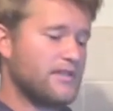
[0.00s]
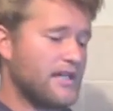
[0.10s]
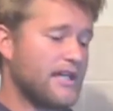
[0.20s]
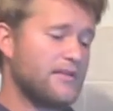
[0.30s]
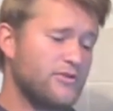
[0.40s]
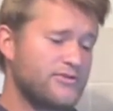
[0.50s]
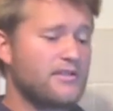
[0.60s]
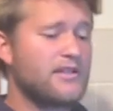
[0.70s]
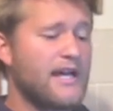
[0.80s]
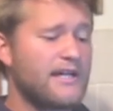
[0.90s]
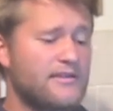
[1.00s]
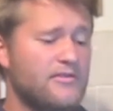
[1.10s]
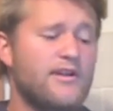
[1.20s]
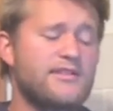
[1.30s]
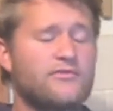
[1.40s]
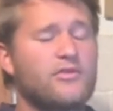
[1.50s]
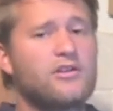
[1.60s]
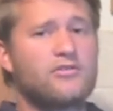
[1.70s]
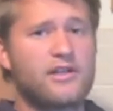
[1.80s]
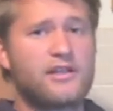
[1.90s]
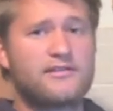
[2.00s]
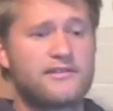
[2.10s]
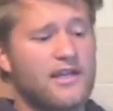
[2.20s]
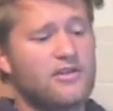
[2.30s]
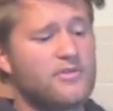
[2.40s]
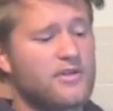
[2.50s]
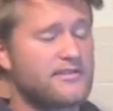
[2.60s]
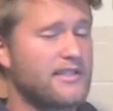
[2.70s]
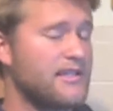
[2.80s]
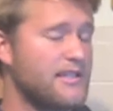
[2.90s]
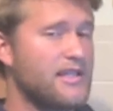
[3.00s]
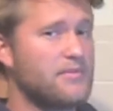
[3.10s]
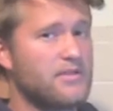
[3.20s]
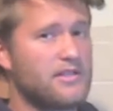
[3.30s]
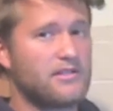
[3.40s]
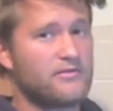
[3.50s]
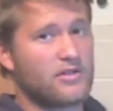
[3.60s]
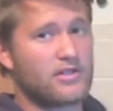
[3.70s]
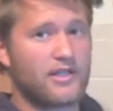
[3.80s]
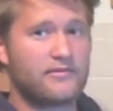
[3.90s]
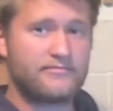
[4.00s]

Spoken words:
And I'm also going to add in the rest of our ingredients now because they need a bit of cooking.